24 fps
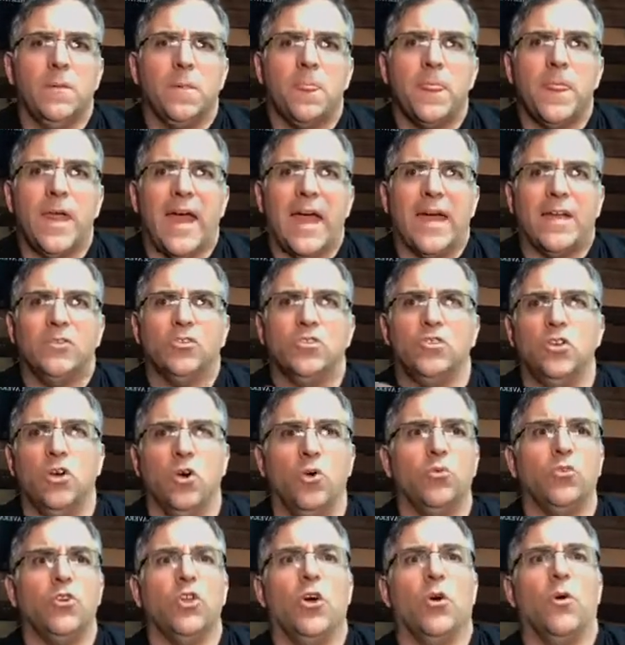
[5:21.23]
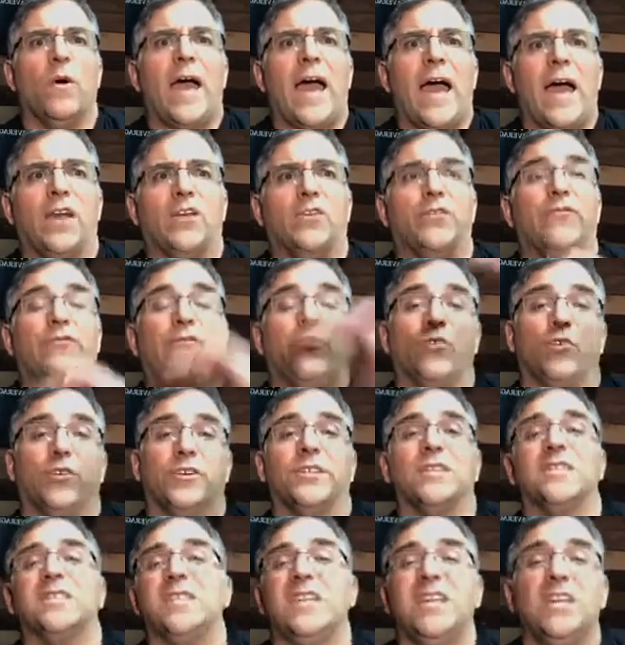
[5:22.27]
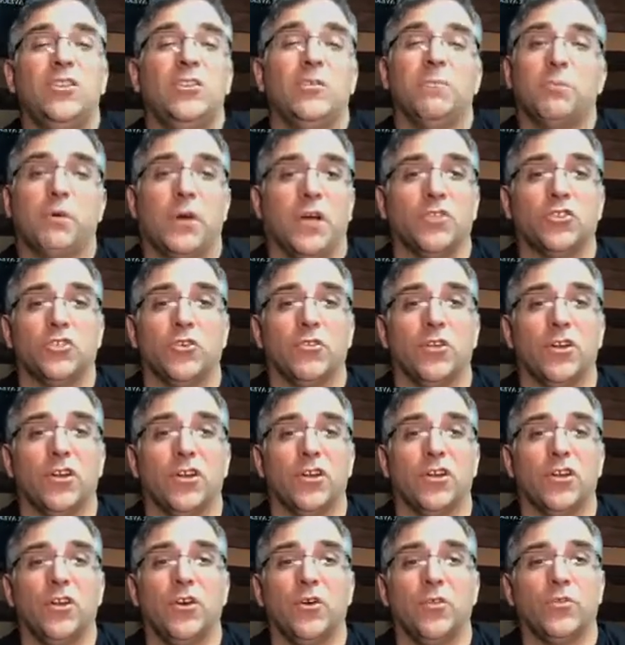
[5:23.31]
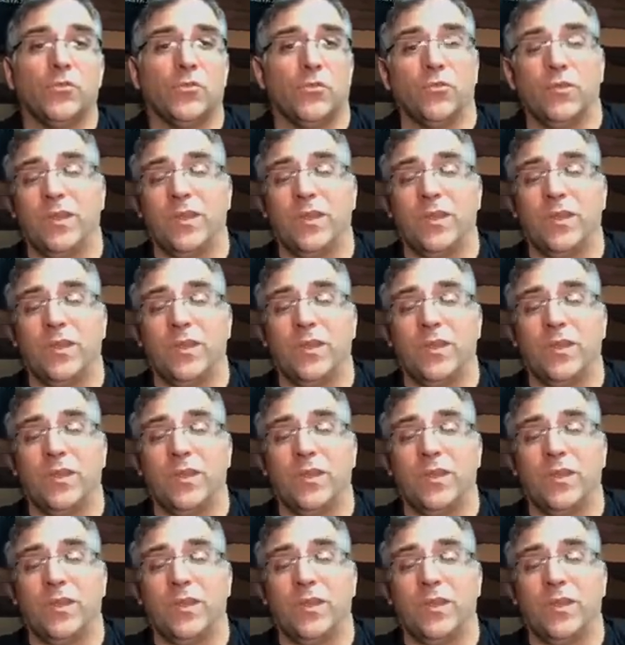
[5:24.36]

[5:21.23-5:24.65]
that don't know how to foresee the pressure they're going to go through,